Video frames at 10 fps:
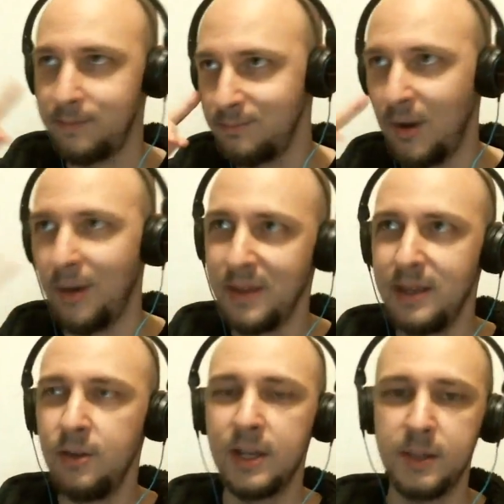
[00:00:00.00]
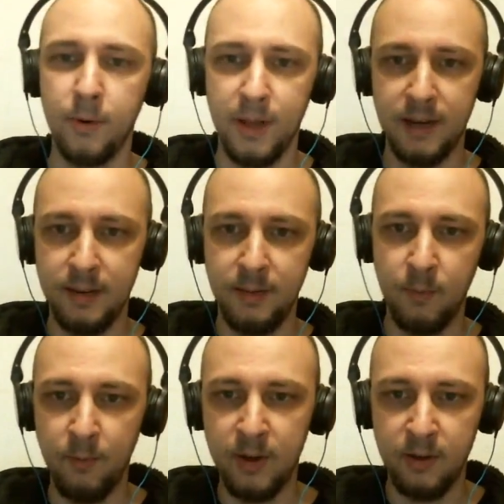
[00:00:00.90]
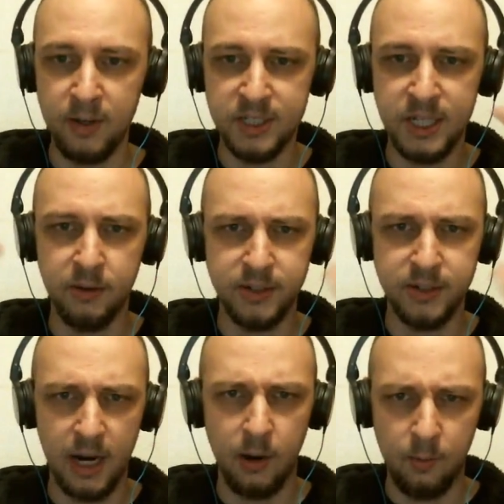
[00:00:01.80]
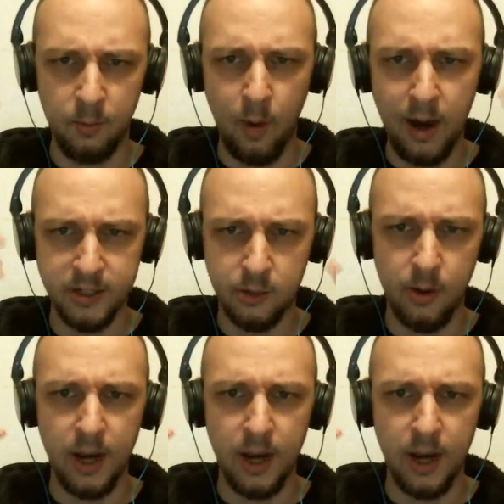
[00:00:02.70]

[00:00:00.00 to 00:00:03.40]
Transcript: well, you get the point. Like when your signals are kind of wires are crossed.